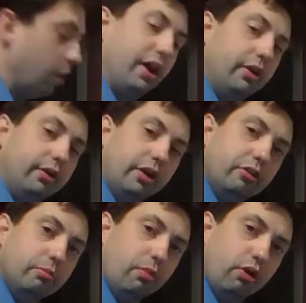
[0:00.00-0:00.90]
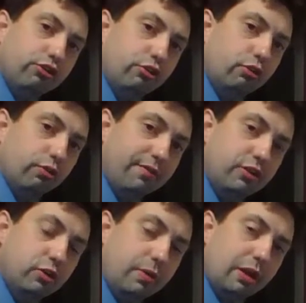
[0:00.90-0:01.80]
where does marginal
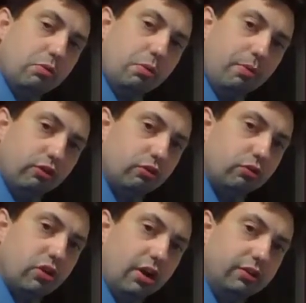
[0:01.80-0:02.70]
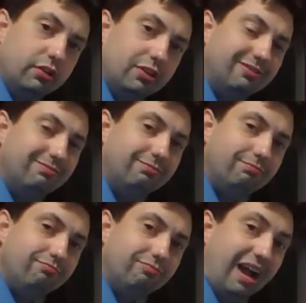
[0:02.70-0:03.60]
revenue equal marginal cost?
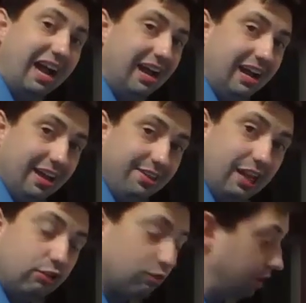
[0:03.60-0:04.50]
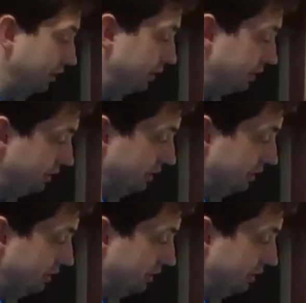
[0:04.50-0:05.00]
That's right,